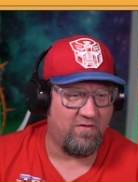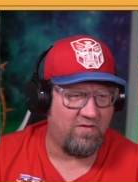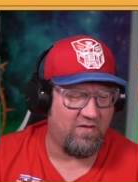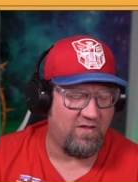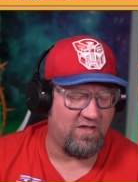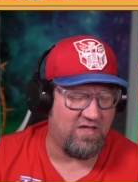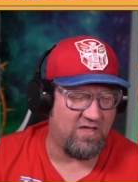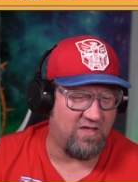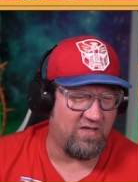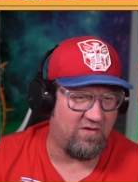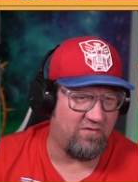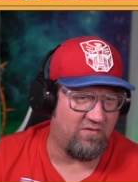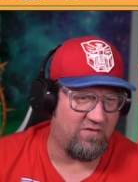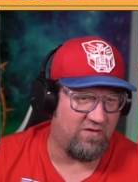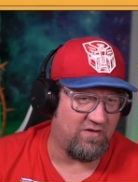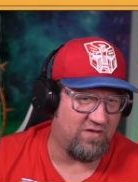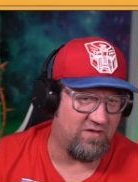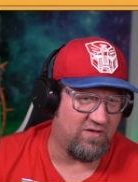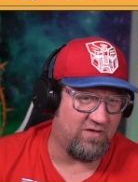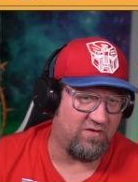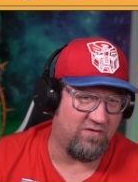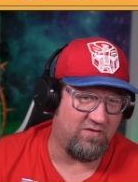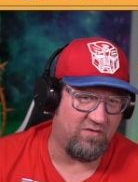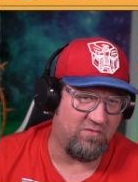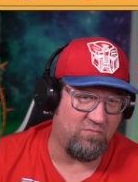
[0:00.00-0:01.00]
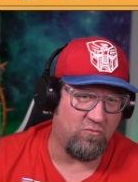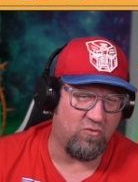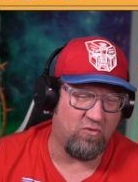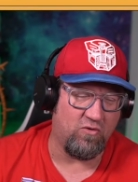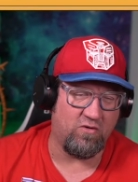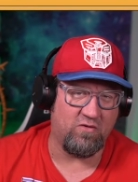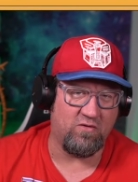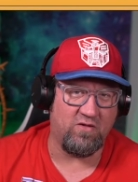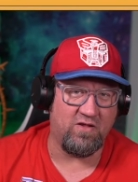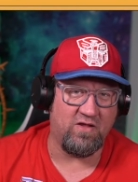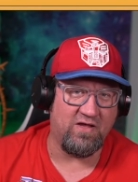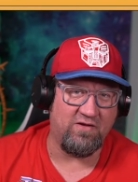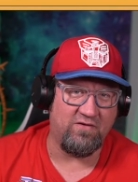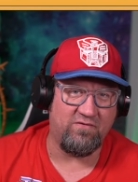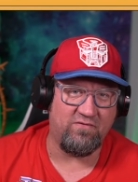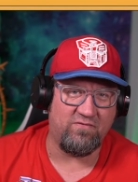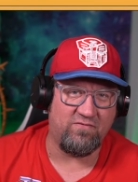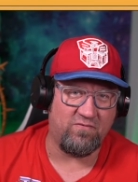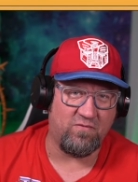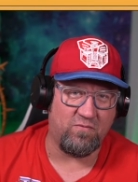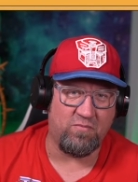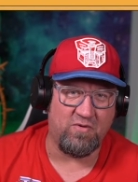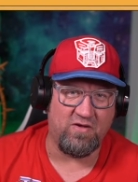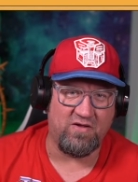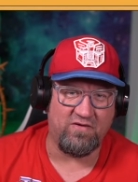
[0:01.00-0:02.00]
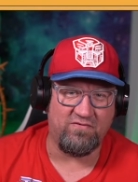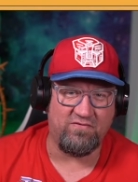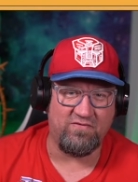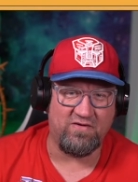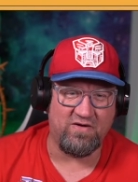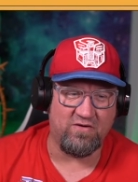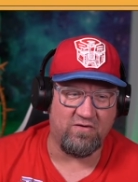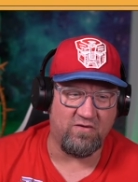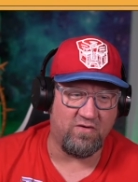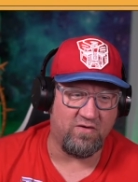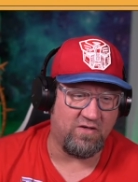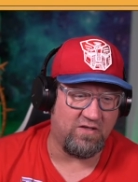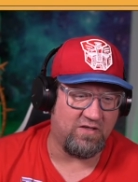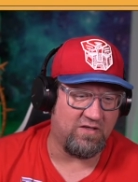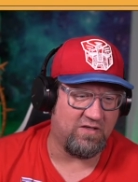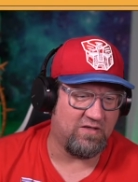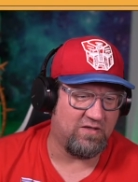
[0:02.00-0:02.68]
and immortalize for posterity.